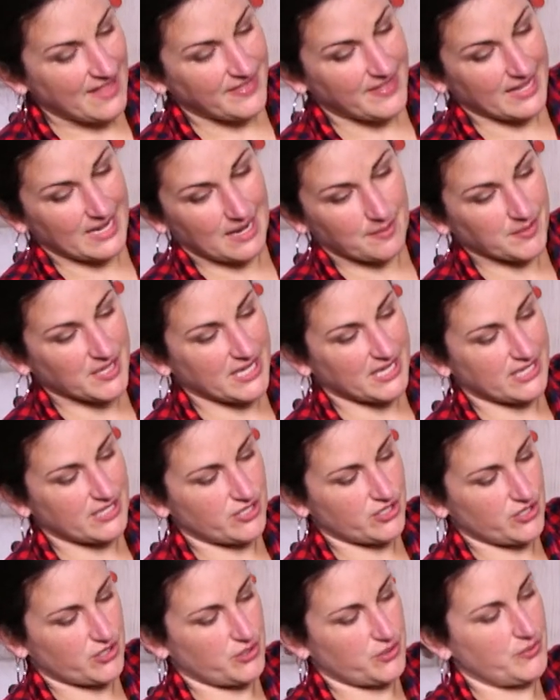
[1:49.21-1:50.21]
Then I'm going to
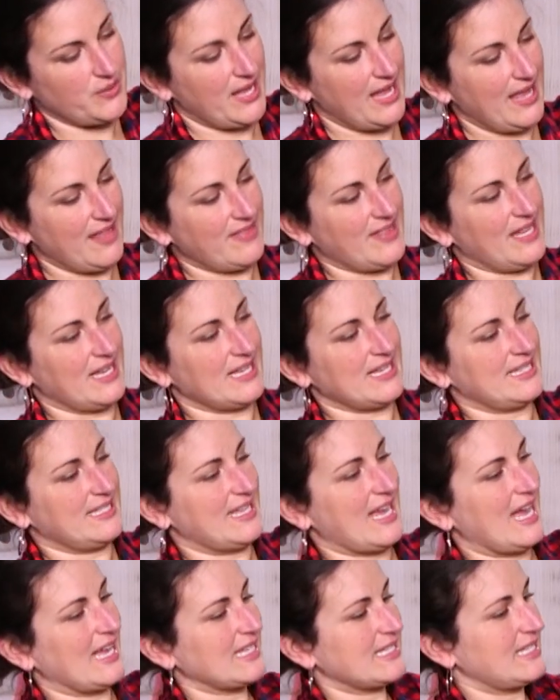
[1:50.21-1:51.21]
do the
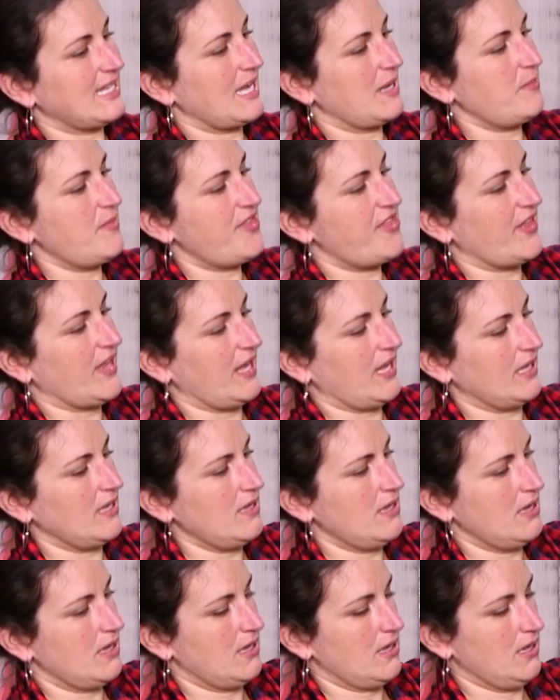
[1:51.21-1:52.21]
exact same thing
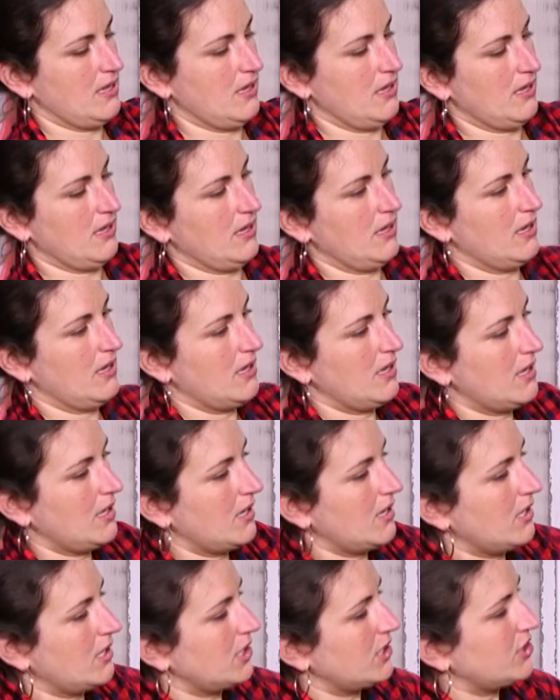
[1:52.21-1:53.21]

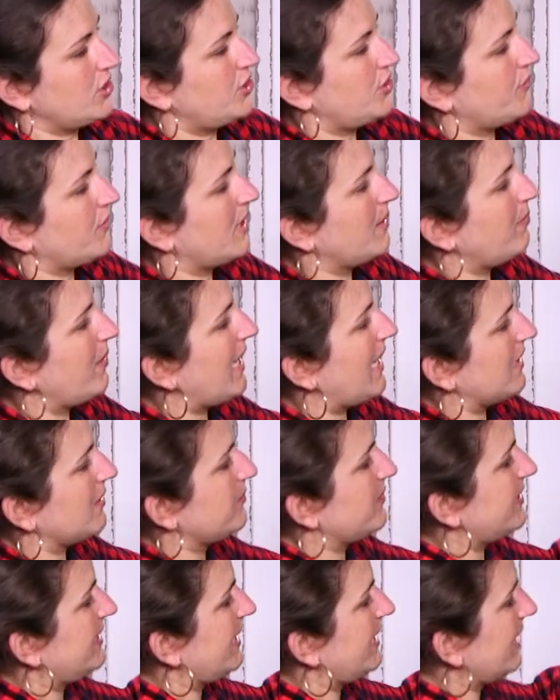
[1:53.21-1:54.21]
to our
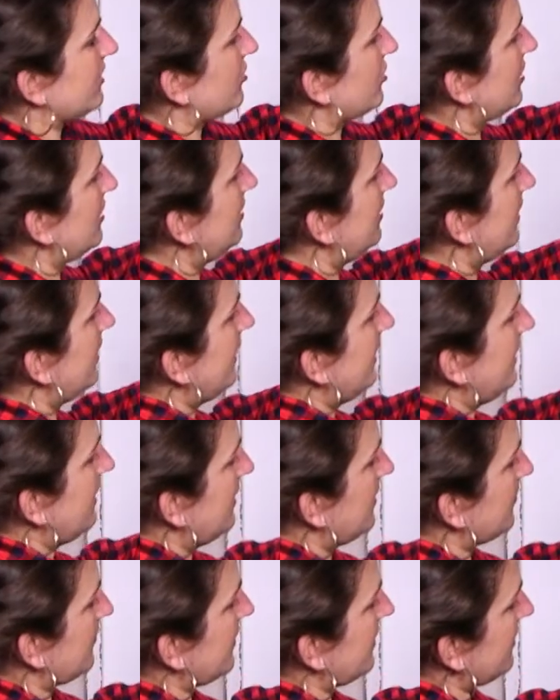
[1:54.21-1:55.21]
bottom section.
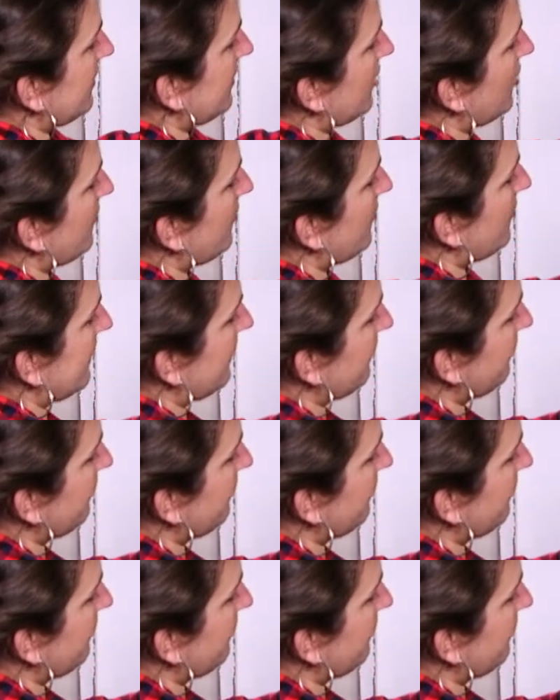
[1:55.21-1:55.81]
I'm going to go back